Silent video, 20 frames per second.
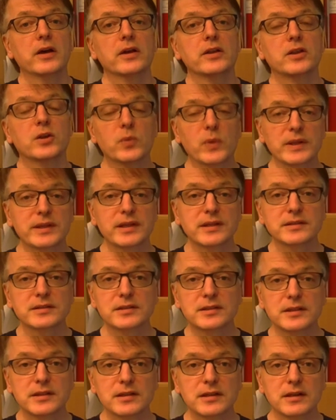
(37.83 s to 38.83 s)
The wet
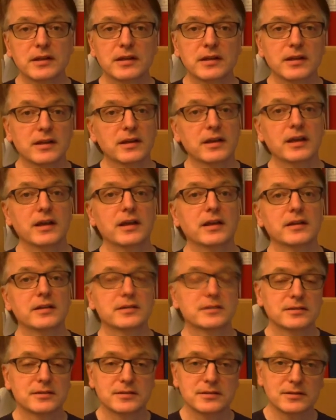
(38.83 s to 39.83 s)
density
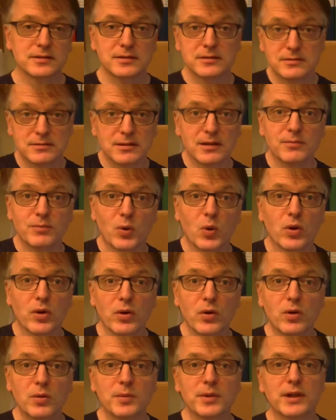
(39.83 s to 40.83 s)
is the more
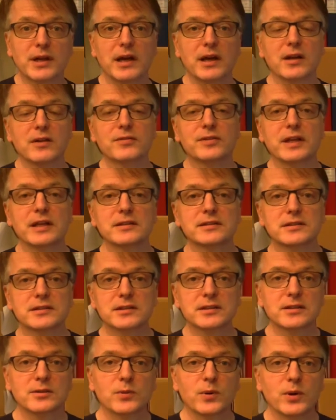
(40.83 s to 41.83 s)
normal kind of
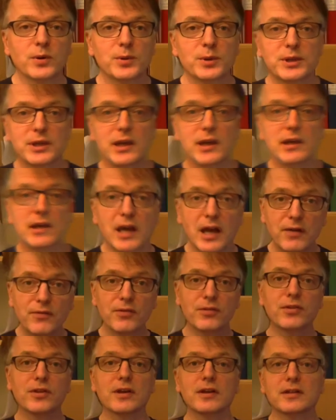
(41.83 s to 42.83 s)
density, where we take
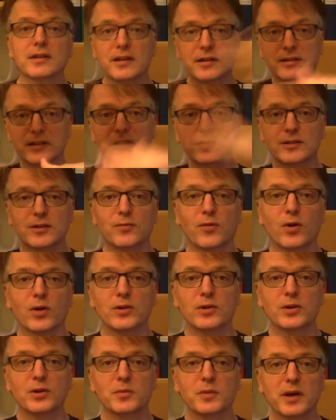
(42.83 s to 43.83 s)
everything that's in the
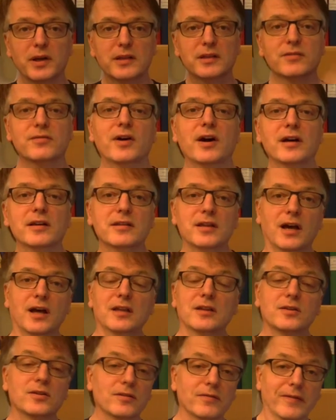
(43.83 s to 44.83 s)
volume and divide
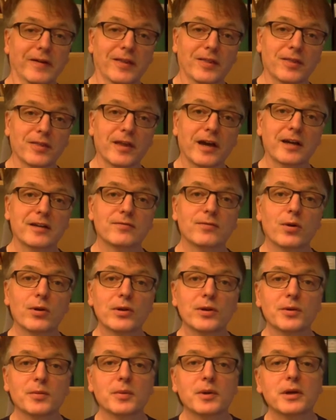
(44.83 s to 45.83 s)
that with that
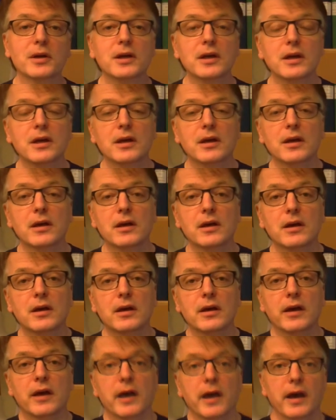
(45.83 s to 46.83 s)
volume.
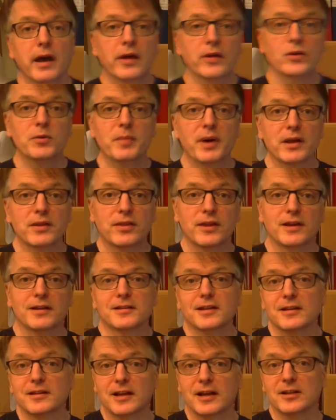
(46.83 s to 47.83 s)
And you might think
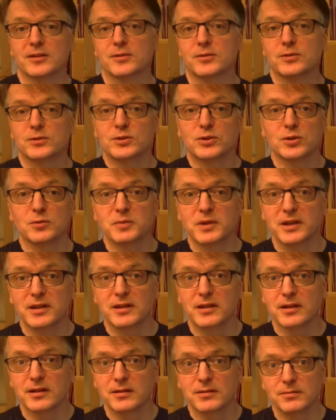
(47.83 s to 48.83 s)
that that should be
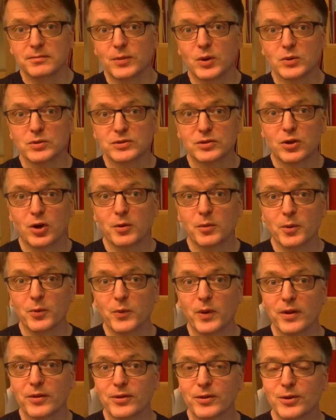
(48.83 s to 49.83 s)
the most common
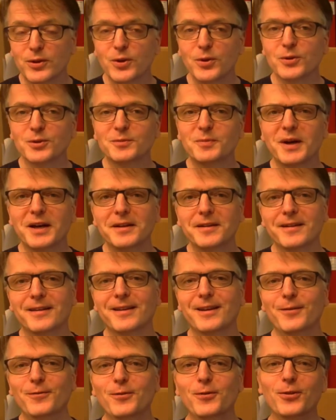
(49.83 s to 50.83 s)
one to use, but
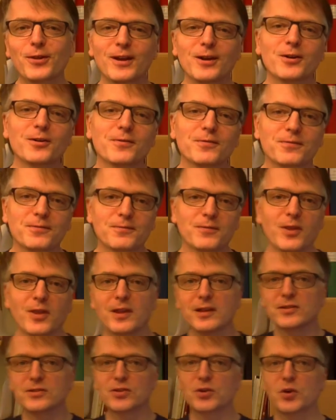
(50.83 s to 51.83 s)
if you think of
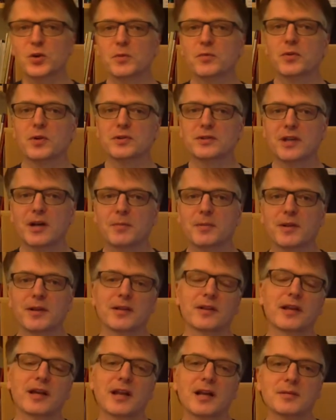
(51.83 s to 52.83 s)
this room, for example,
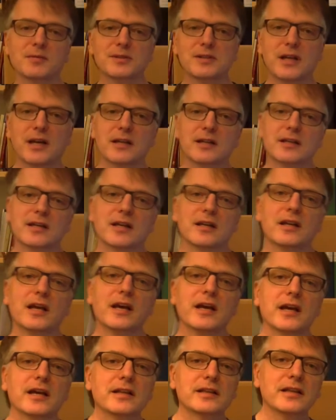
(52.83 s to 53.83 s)
that I'm standing in,
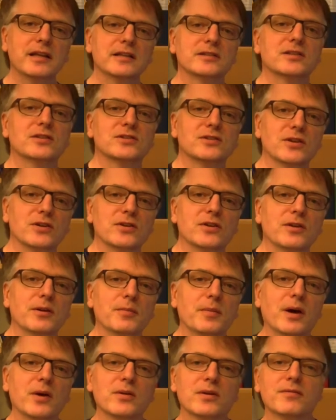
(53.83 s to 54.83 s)
it needs a certain
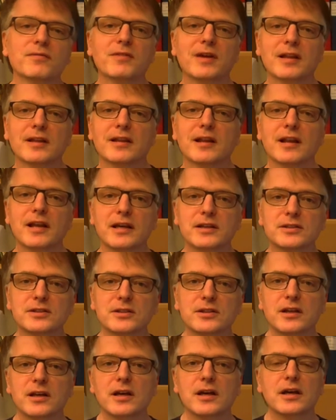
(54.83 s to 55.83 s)
amount of
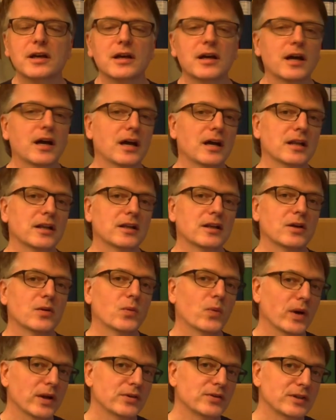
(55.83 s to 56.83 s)
ventilation. And
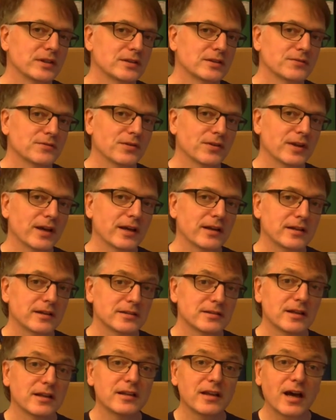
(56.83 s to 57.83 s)
one reason for that
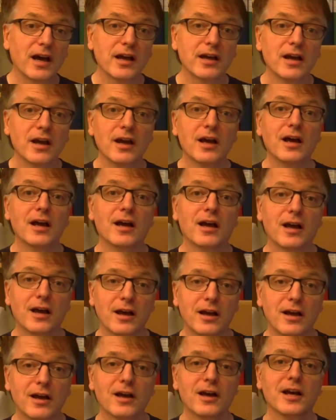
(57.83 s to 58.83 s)
is that I
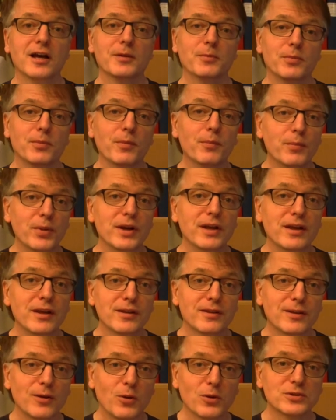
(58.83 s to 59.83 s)

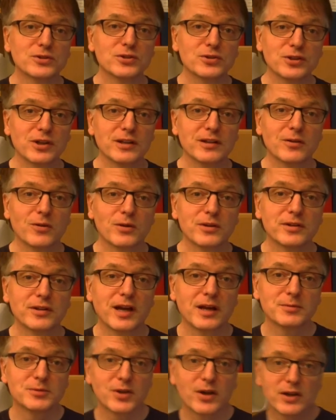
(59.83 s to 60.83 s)
breathe oxygen all the
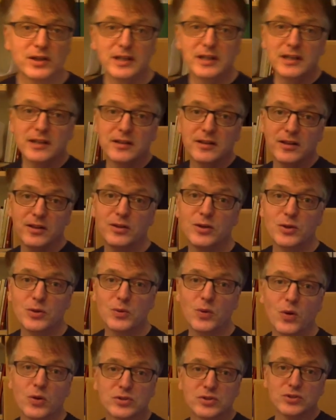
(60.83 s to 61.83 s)
time. So I need
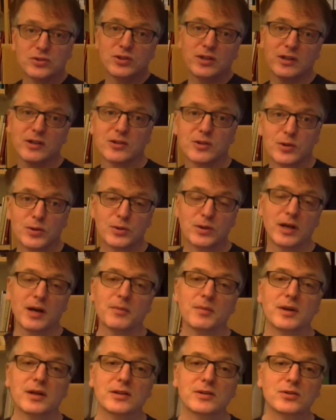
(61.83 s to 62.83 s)
new oxygen to
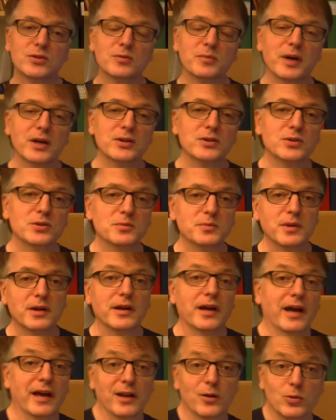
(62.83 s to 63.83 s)
come into my room.
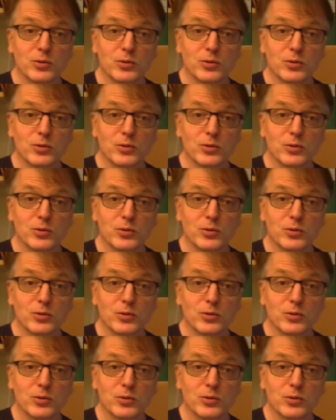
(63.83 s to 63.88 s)
And